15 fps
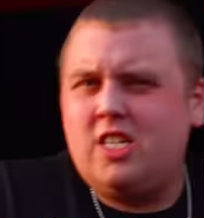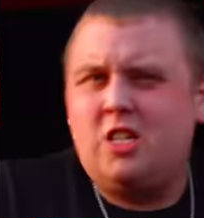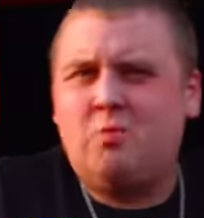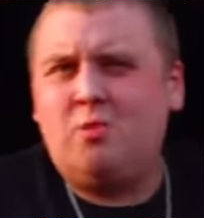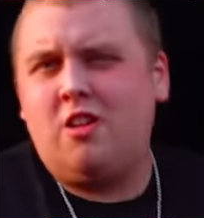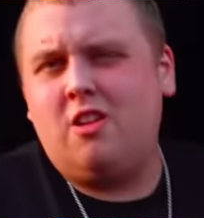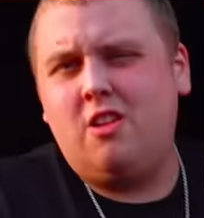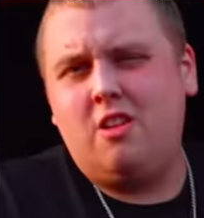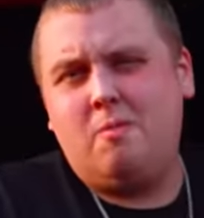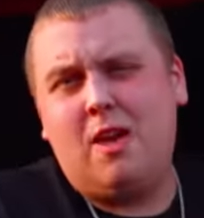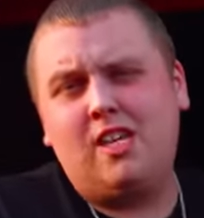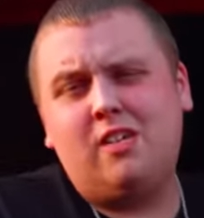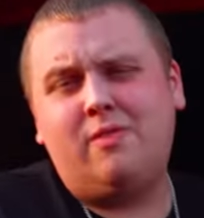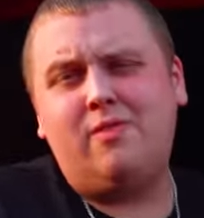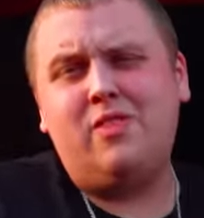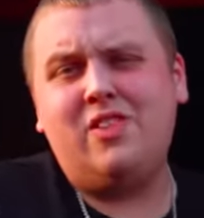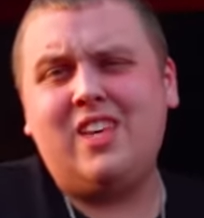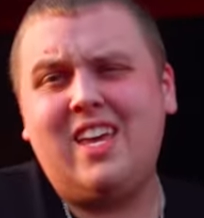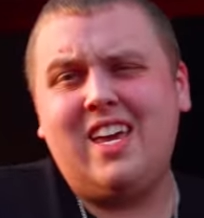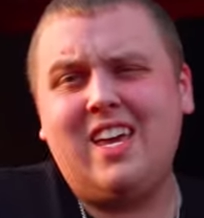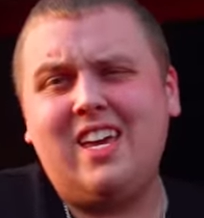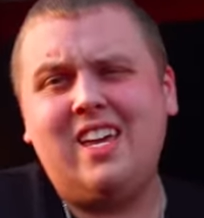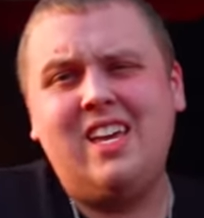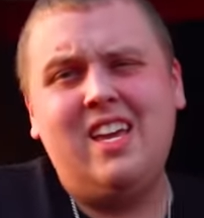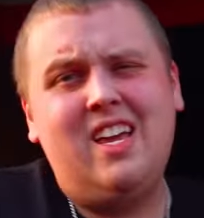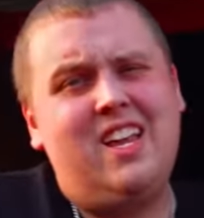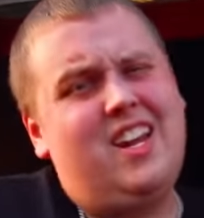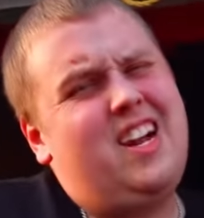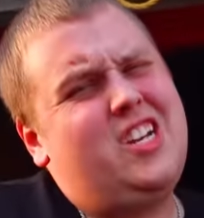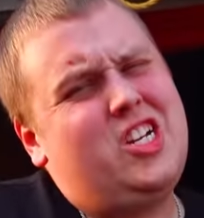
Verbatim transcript: somewhere in there that makes a full king? Not